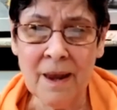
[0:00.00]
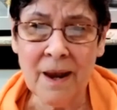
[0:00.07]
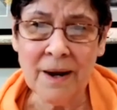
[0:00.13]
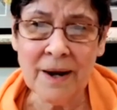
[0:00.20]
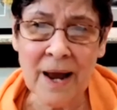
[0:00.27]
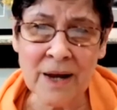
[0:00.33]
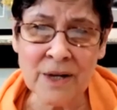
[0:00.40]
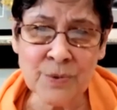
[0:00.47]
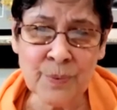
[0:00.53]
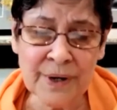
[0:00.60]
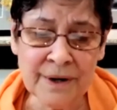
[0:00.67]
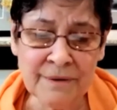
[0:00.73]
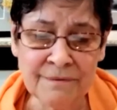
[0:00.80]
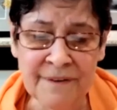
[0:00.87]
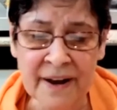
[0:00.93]
And as
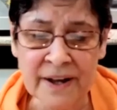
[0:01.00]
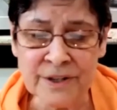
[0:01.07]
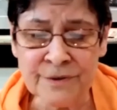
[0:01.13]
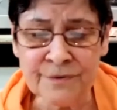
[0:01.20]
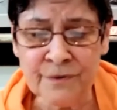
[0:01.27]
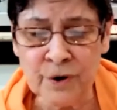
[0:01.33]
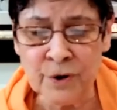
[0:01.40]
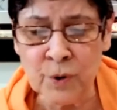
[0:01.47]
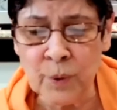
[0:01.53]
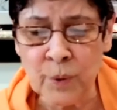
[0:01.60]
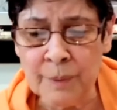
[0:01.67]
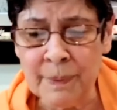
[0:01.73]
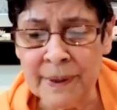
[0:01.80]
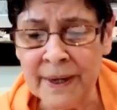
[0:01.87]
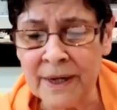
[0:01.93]
we advance further, we
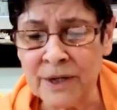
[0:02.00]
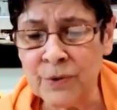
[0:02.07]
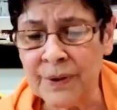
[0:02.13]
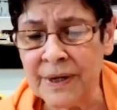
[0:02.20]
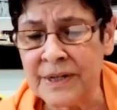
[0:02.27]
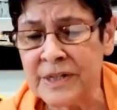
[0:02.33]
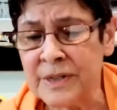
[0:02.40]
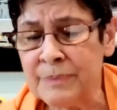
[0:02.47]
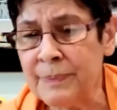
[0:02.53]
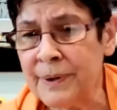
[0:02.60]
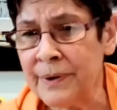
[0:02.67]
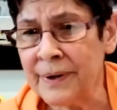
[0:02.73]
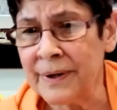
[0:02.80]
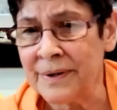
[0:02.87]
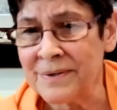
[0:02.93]
begin to
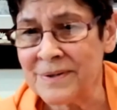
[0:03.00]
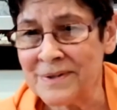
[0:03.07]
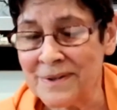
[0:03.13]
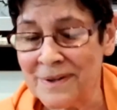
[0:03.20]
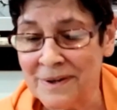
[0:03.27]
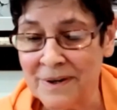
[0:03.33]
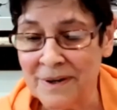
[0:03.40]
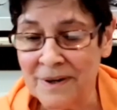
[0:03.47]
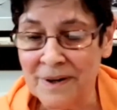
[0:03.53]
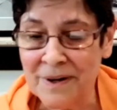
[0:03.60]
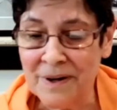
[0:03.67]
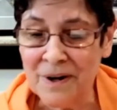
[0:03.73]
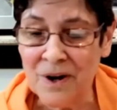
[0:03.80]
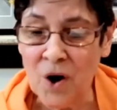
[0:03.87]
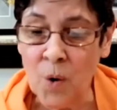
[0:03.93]
experience
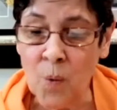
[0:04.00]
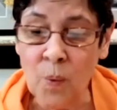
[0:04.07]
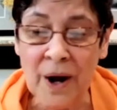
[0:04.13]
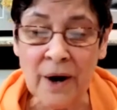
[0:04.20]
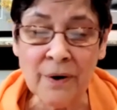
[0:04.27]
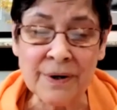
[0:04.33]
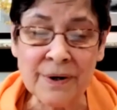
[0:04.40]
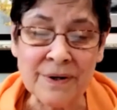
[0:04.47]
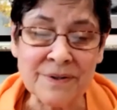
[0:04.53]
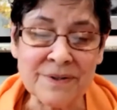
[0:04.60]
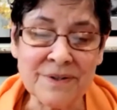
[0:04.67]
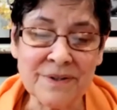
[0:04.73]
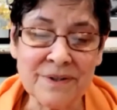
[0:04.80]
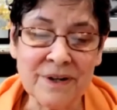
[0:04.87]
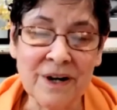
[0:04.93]

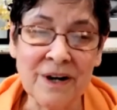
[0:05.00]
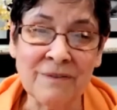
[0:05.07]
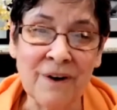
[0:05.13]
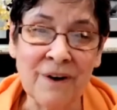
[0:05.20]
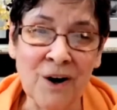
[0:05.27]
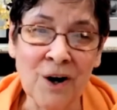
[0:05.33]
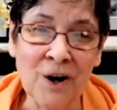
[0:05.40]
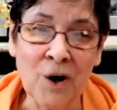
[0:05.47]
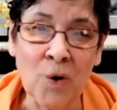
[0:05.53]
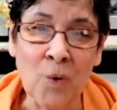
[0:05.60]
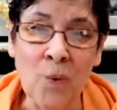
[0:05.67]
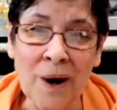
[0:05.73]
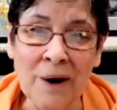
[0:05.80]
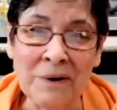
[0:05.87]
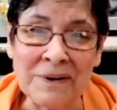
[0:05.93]
awareness of our
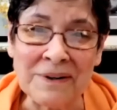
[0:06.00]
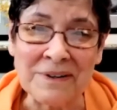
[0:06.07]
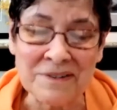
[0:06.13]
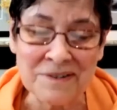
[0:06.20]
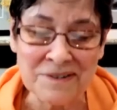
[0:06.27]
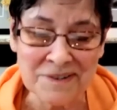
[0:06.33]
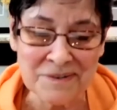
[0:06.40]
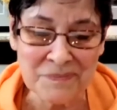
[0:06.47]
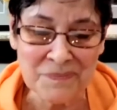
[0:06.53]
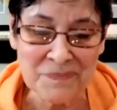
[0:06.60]
awareness,